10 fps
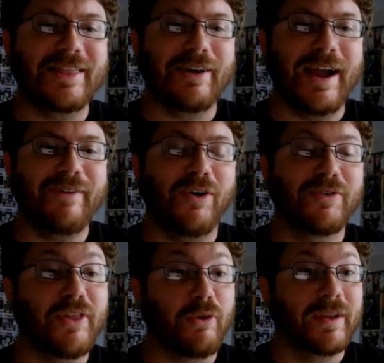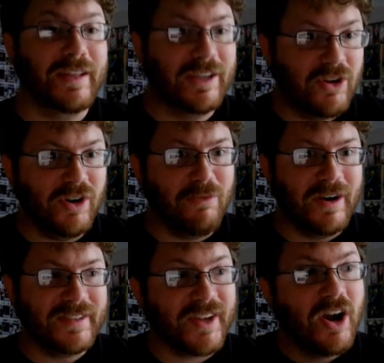and I've heard that the really good
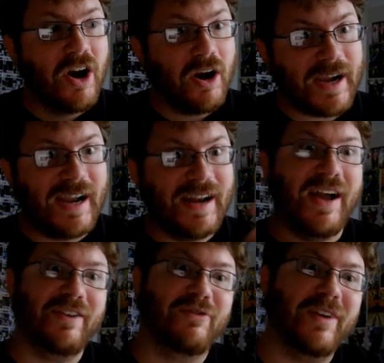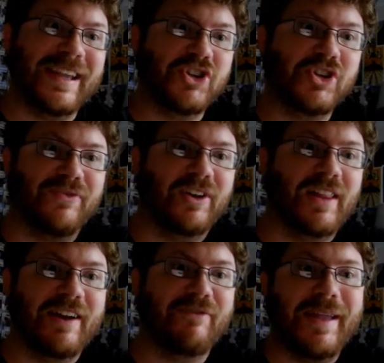ones are kind of out of reach for a
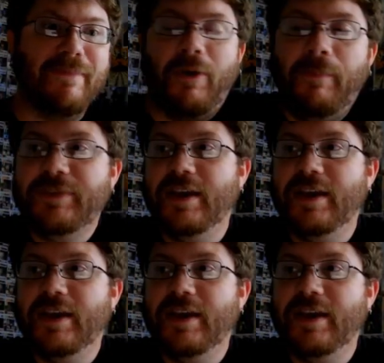lot of people.